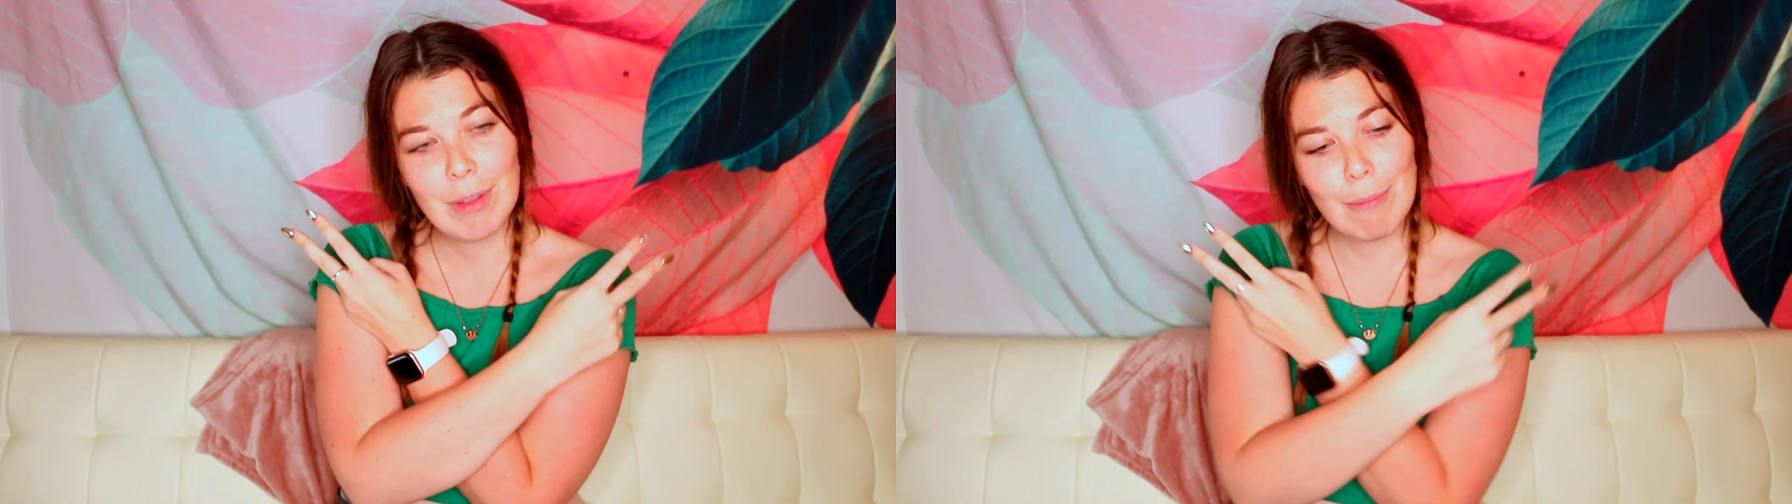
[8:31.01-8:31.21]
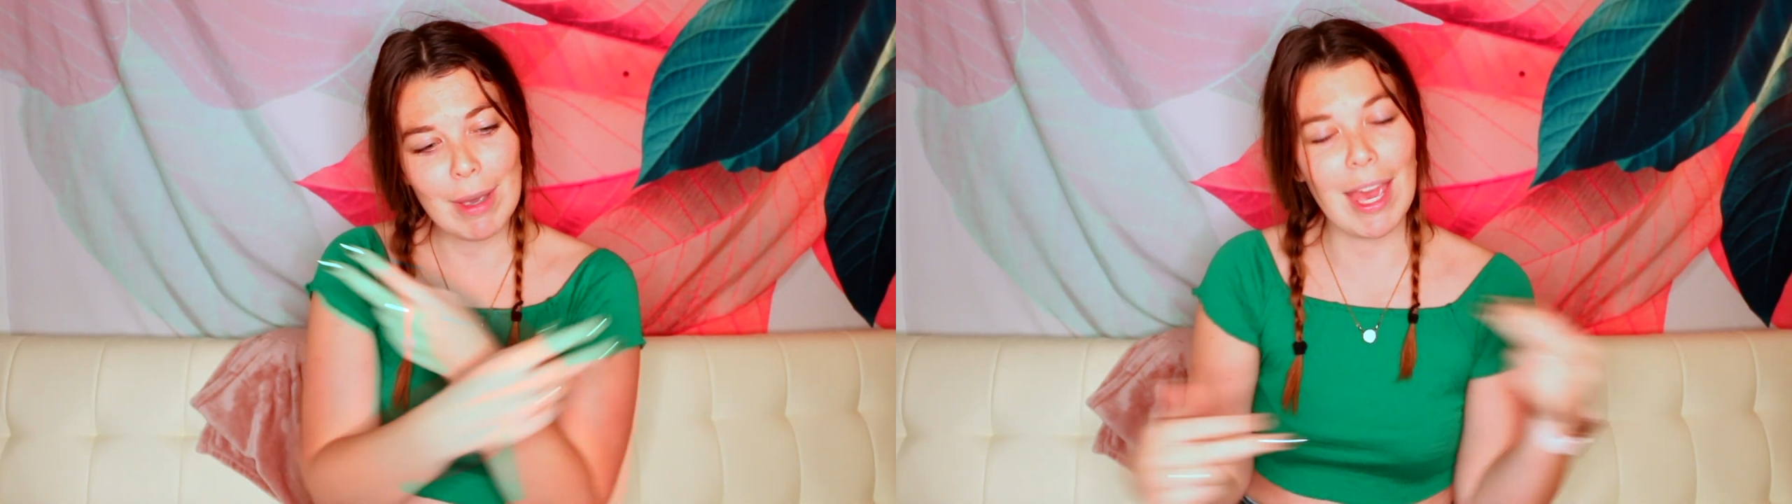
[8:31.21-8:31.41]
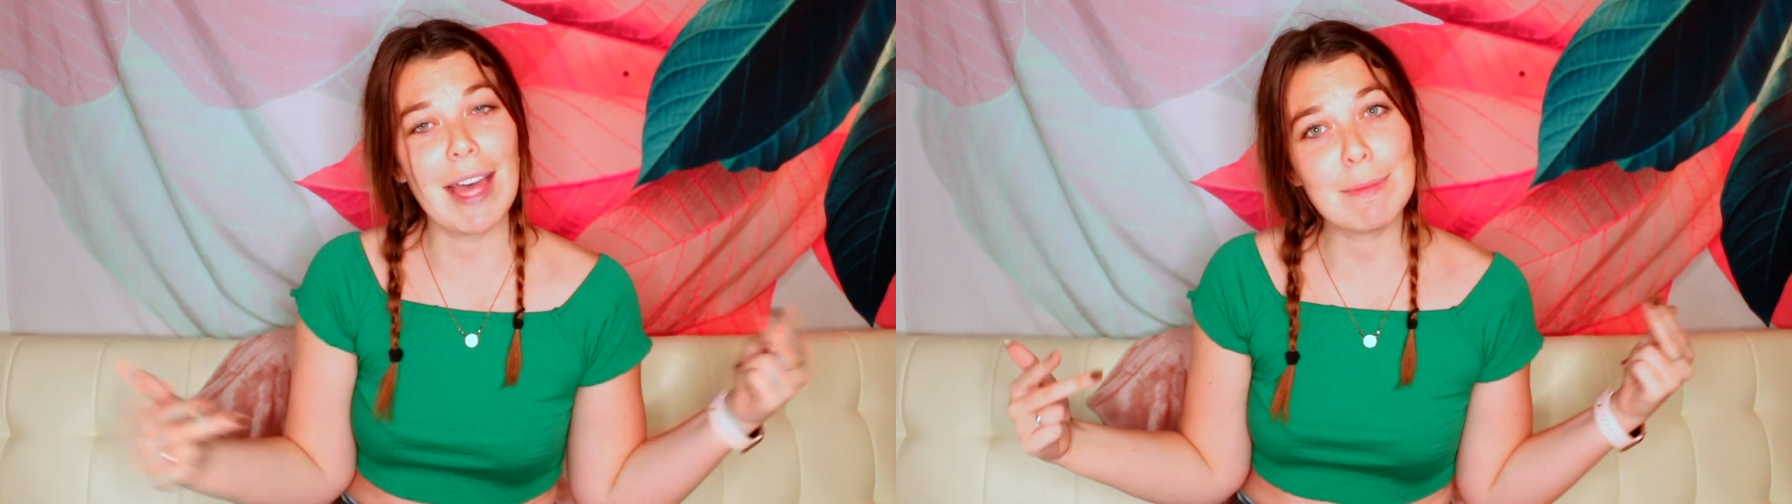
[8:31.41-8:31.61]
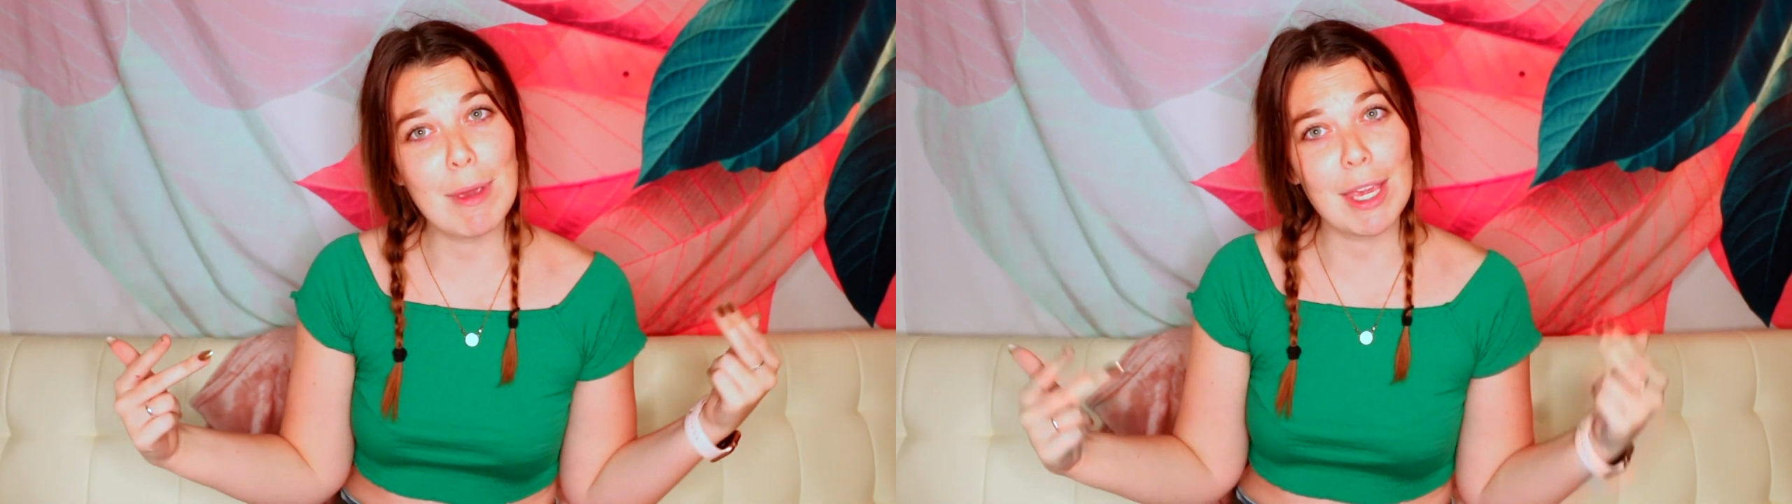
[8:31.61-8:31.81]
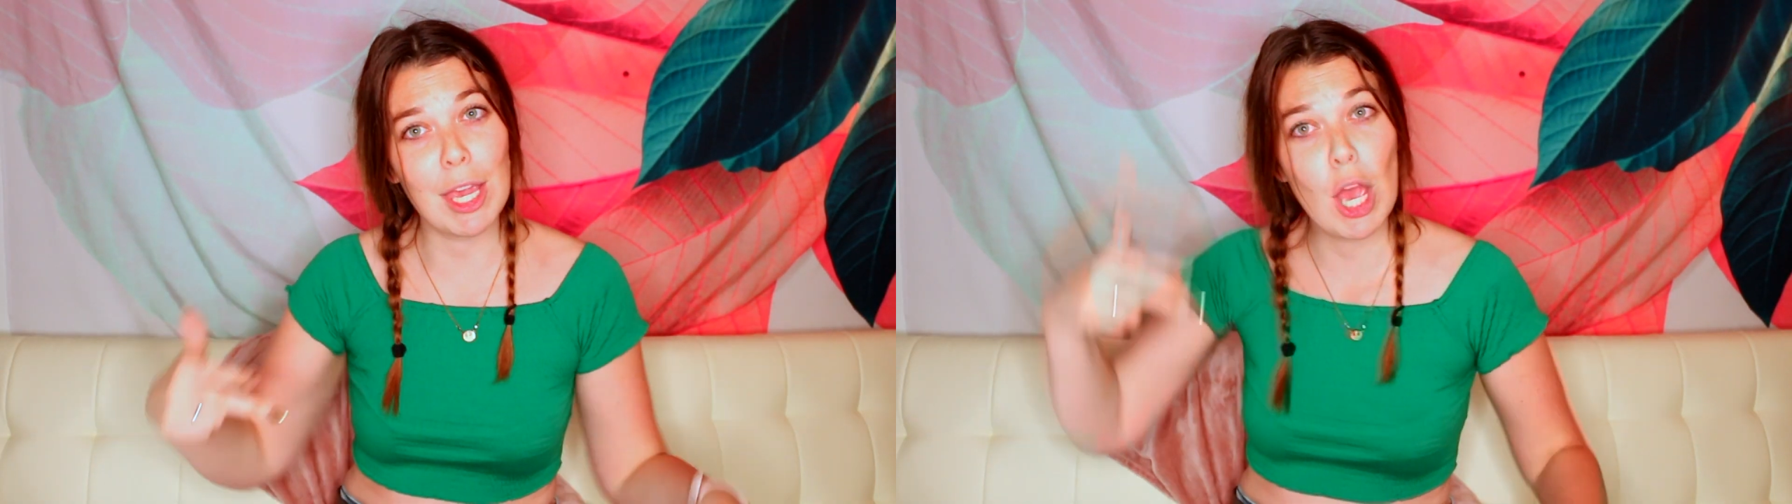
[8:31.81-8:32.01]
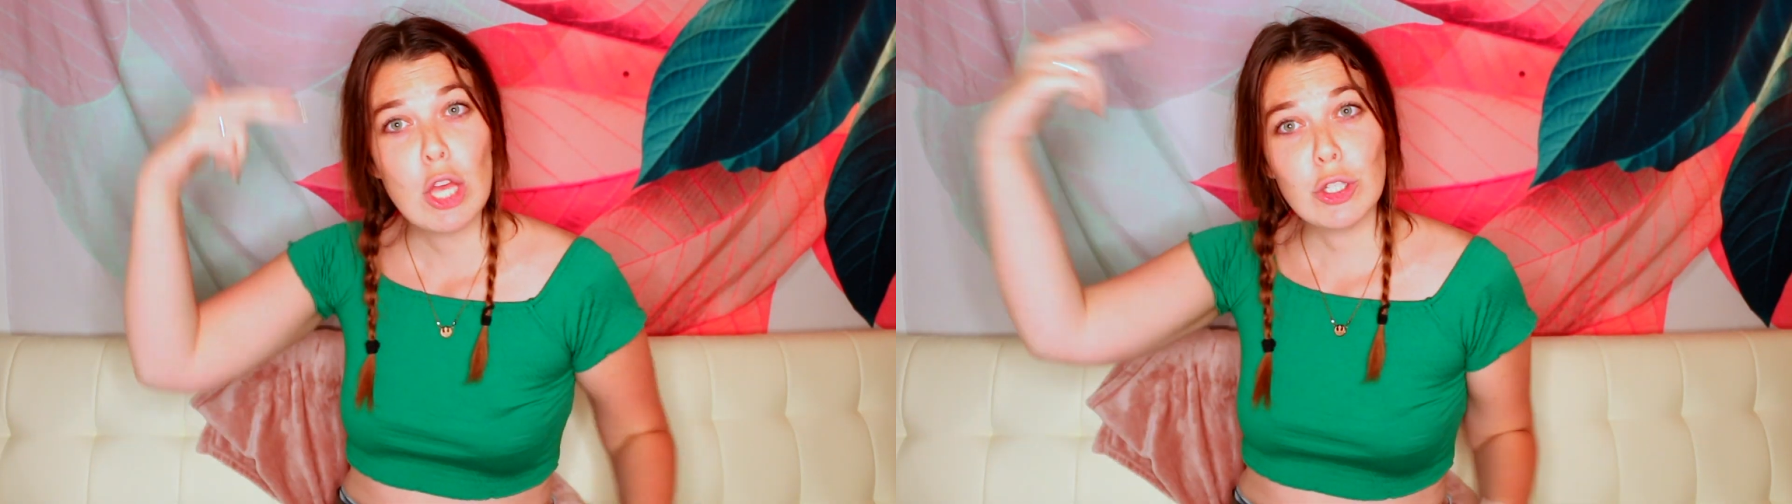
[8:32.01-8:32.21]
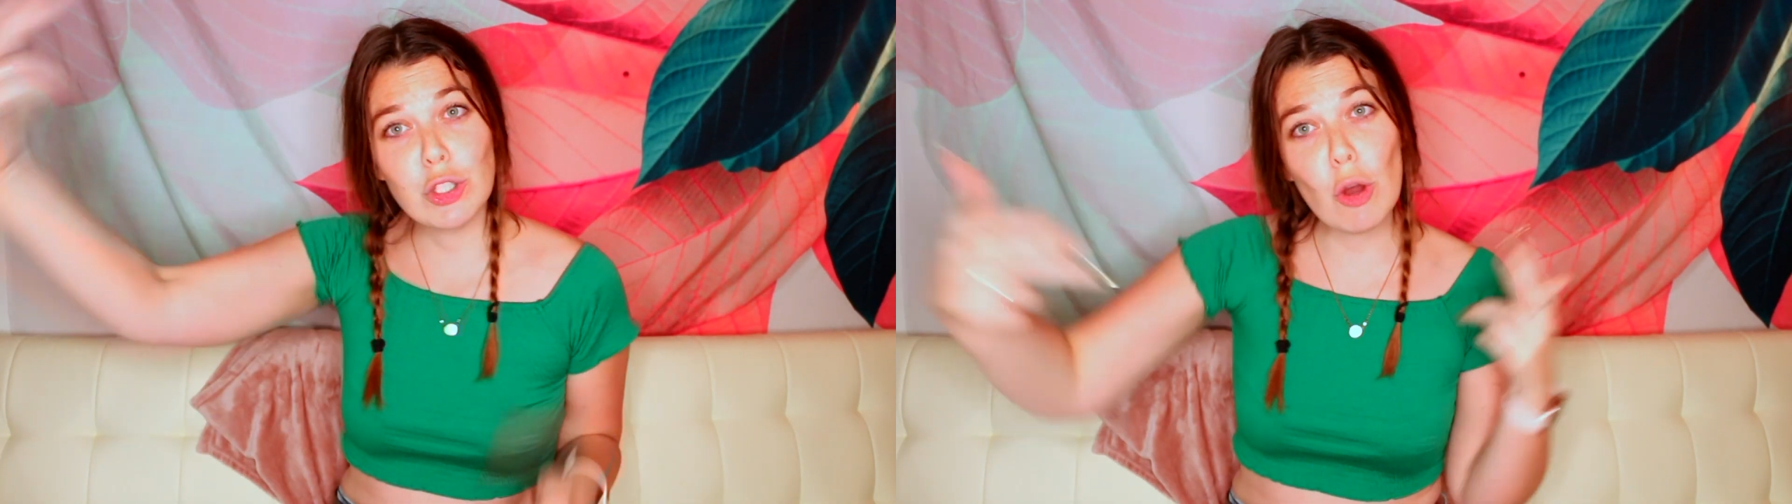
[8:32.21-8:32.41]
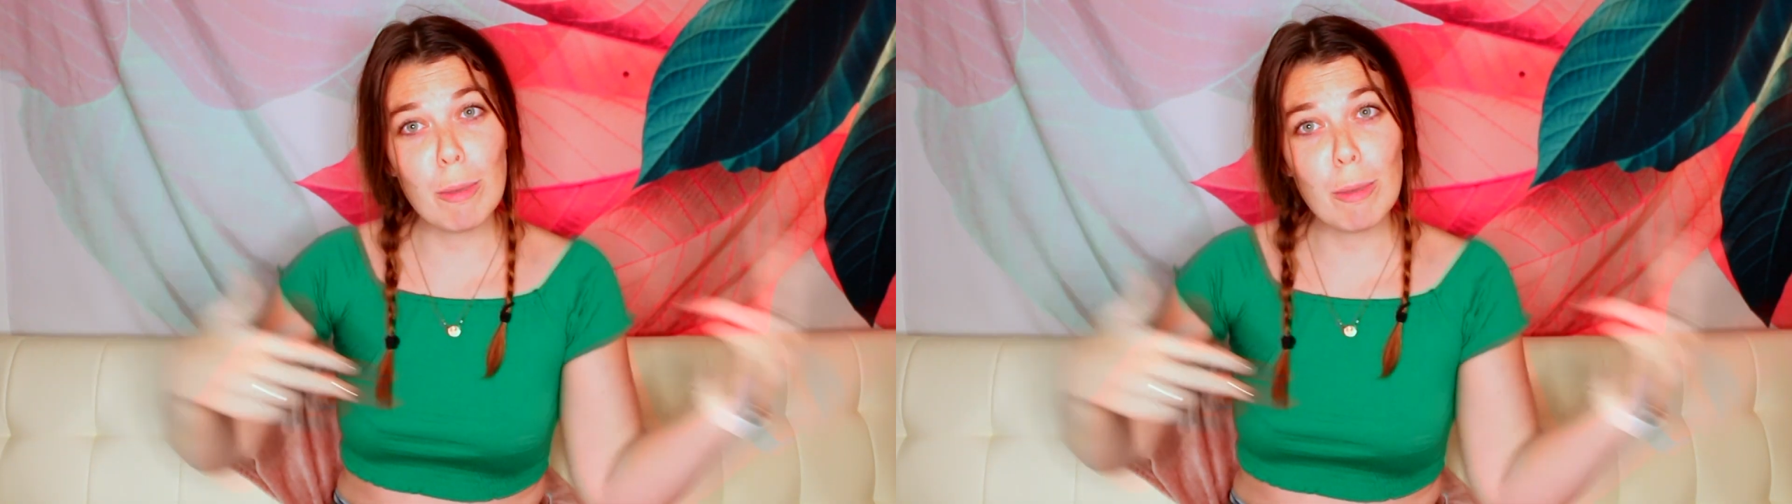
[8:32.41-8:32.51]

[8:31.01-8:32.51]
My cat's making so